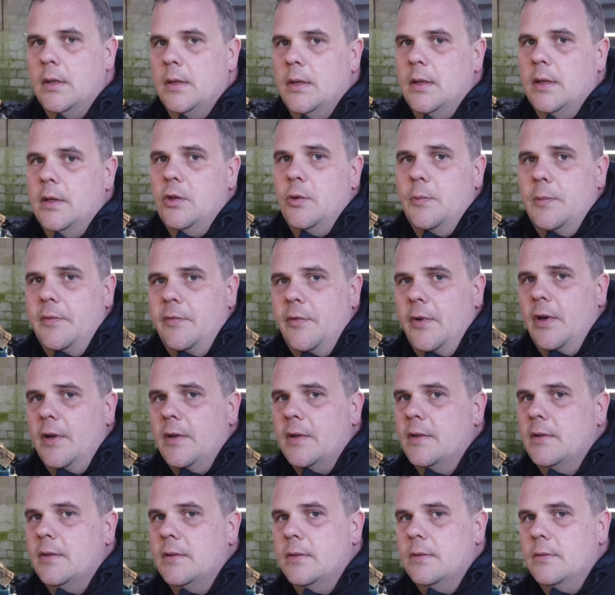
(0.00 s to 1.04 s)
And you'll be
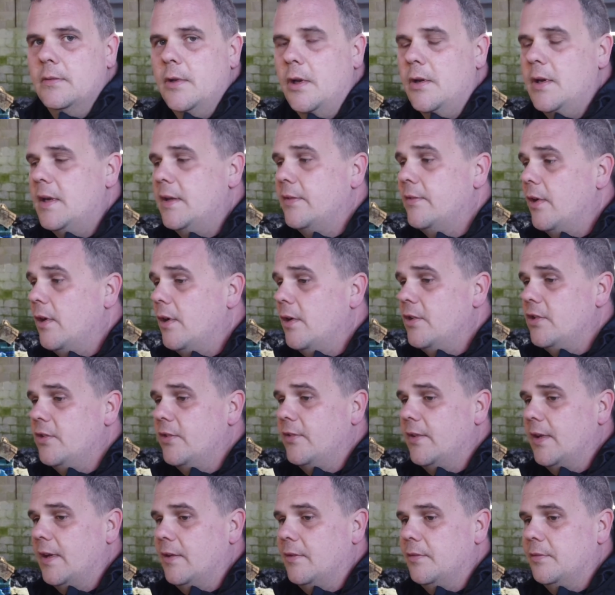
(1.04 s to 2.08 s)
fine. No need to hide
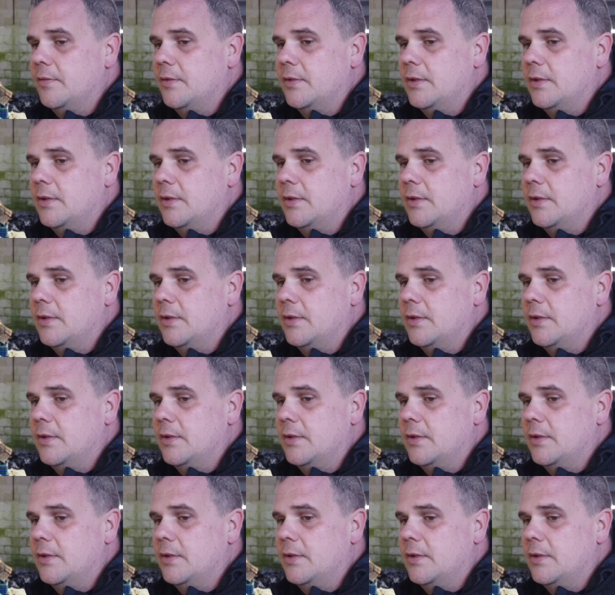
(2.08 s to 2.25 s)
yourself.